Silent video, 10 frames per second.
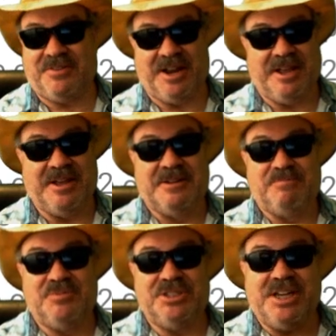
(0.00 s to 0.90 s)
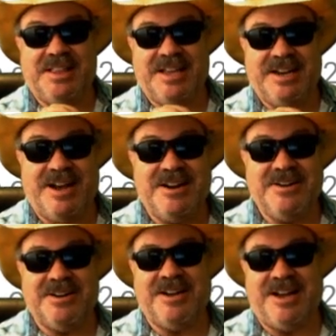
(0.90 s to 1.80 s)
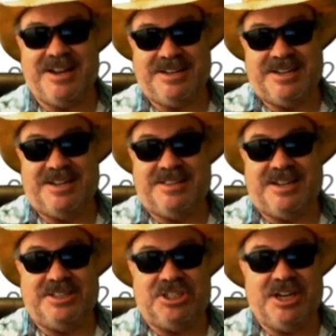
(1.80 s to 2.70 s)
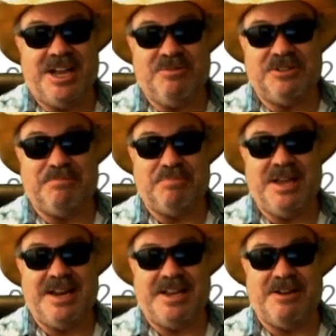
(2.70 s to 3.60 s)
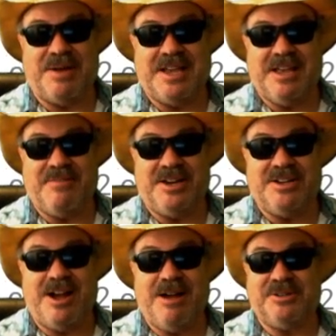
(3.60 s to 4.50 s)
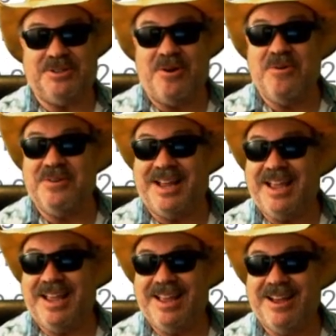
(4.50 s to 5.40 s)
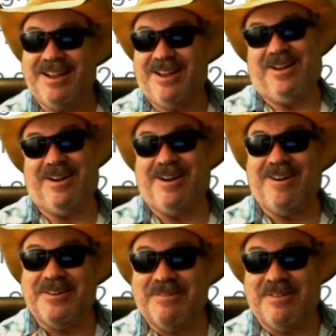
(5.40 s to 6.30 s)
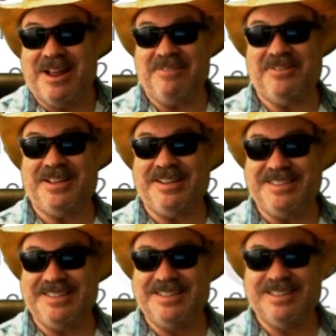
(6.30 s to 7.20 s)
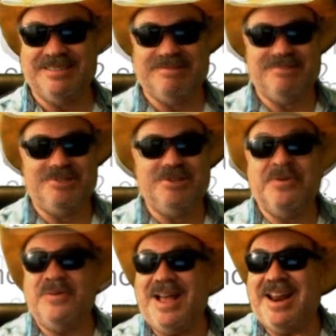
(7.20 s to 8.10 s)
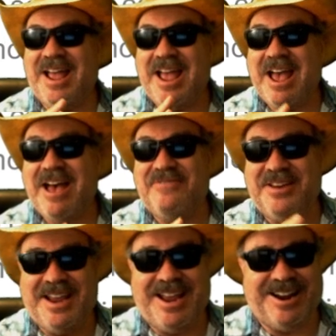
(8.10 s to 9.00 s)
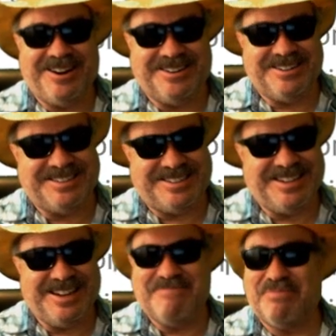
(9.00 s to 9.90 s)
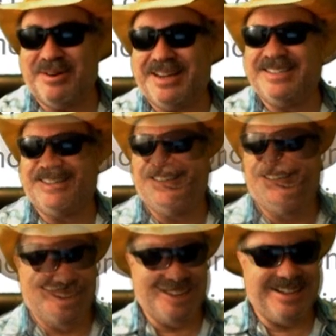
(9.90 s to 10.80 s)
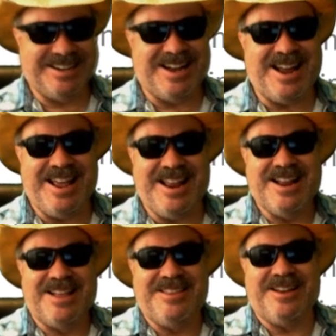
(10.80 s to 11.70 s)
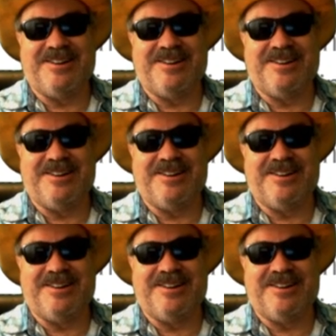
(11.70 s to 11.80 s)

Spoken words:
funny. She then undercut the generous plea deal by giving Thomas only, are you ready for this? 2.5 years in prison, cutting the